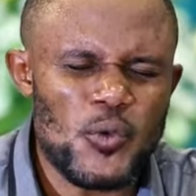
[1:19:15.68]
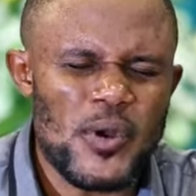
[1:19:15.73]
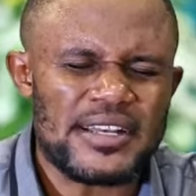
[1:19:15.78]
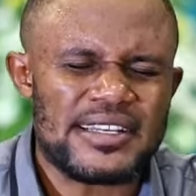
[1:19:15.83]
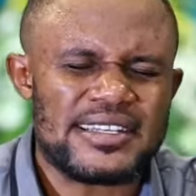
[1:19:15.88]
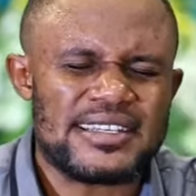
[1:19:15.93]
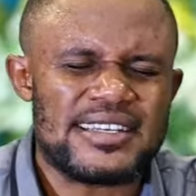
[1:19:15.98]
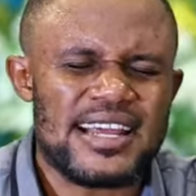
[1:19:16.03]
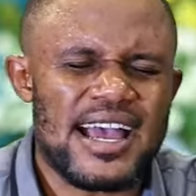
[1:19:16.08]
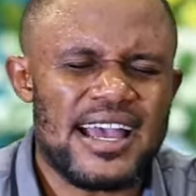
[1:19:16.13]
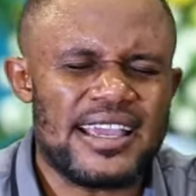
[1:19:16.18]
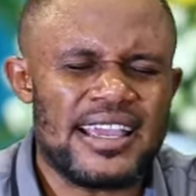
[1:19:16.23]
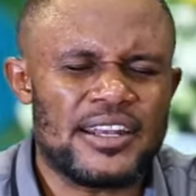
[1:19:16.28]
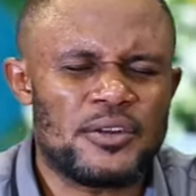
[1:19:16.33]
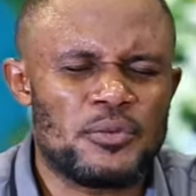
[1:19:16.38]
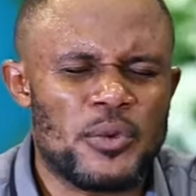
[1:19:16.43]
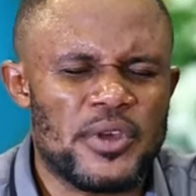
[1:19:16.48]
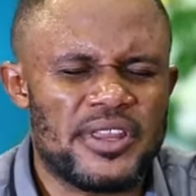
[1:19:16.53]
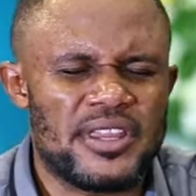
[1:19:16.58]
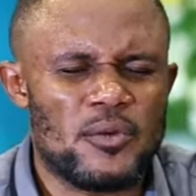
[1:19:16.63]
You are
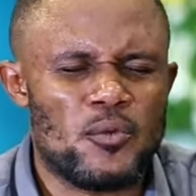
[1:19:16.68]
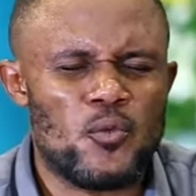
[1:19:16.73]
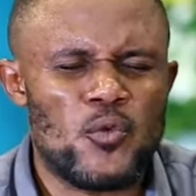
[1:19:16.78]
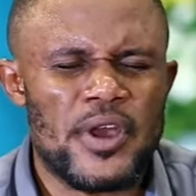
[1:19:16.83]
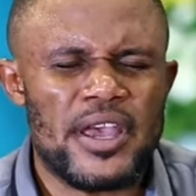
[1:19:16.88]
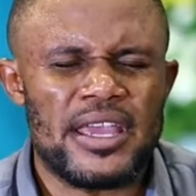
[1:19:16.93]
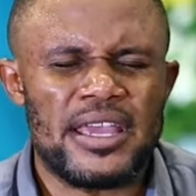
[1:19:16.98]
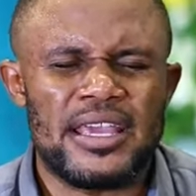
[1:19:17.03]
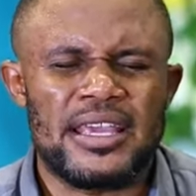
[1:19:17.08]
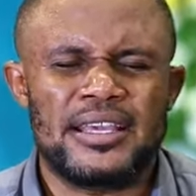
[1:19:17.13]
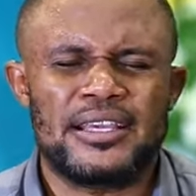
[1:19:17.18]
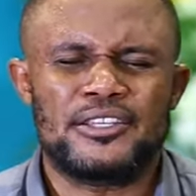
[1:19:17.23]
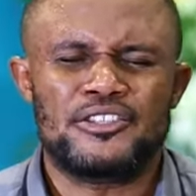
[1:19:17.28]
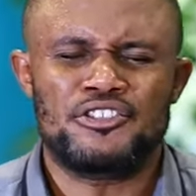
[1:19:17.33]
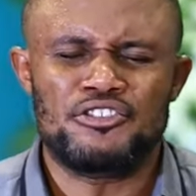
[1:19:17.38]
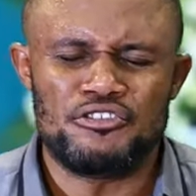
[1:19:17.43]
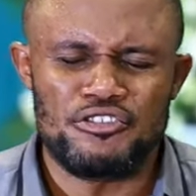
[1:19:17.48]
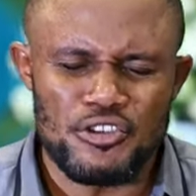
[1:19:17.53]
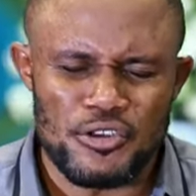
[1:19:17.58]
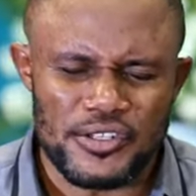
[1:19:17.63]
tired with the way
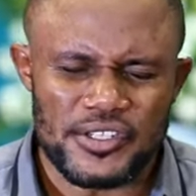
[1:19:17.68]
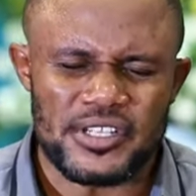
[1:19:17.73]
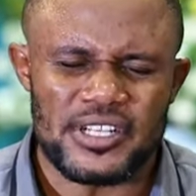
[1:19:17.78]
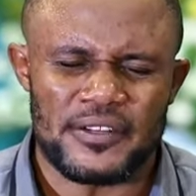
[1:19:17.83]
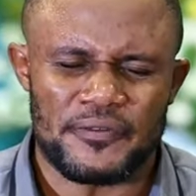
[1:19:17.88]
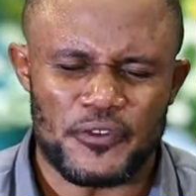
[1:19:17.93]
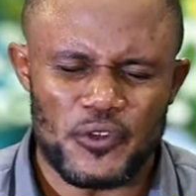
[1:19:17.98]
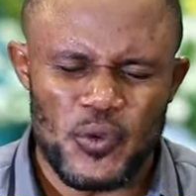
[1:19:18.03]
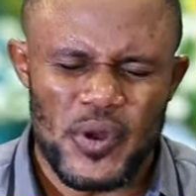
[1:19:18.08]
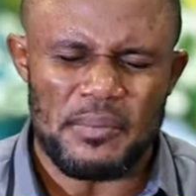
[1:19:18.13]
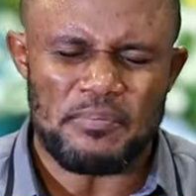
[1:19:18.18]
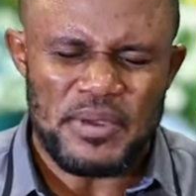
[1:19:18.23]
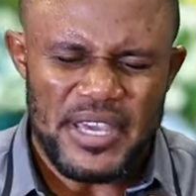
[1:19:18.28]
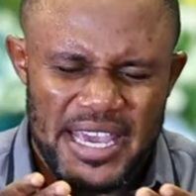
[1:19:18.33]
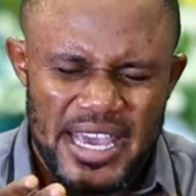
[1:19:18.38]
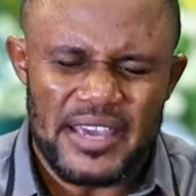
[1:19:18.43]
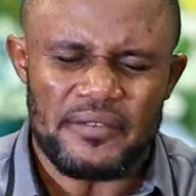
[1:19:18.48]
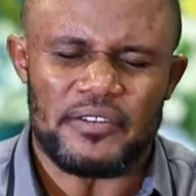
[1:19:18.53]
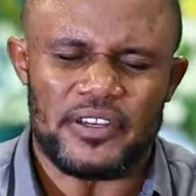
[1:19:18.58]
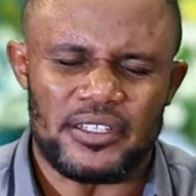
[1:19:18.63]
you yourself you are
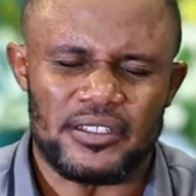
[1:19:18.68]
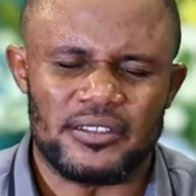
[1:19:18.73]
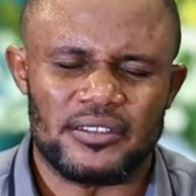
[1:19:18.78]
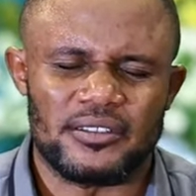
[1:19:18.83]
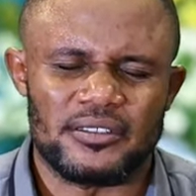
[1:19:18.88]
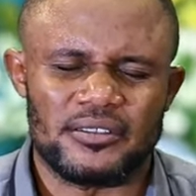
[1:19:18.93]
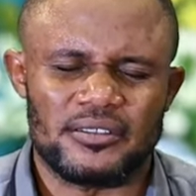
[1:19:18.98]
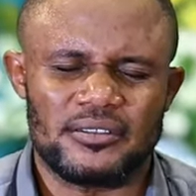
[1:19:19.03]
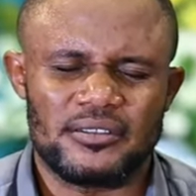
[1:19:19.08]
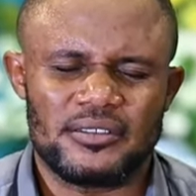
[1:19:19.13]
behaving,